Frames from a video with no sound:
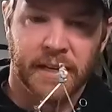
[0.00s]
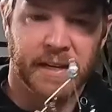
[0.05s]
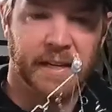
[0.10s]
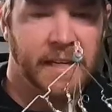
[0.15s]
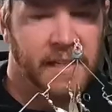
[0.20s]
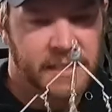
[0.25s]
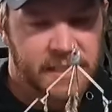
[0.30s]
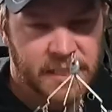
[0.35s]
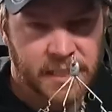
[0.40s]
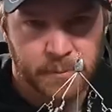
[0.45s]

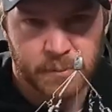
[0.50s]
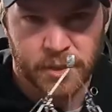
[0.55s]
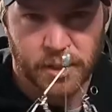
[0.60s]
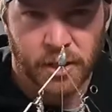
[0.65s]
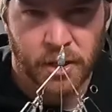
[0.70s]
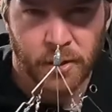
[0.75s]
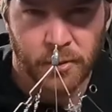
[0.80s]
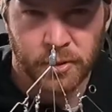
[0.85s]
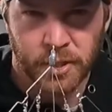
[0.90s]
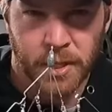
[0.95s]
and it seems to
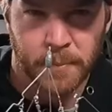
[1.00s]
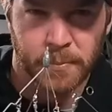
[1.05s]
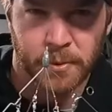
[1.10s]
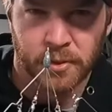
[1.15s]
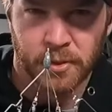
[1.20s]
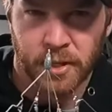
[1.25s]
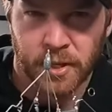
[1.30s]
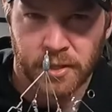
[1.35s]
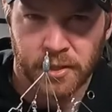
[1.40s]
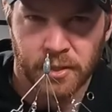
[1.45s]
hold up a
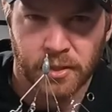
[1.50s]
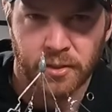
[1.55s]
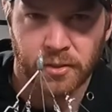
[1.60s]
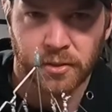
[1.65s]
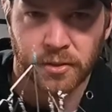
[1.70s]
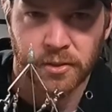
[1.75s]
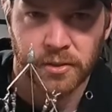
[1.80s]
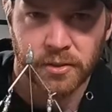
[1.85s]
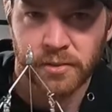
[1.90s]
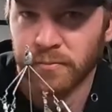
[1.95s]
lot
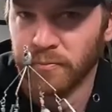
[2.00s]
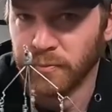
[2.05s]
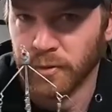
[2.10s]
longer.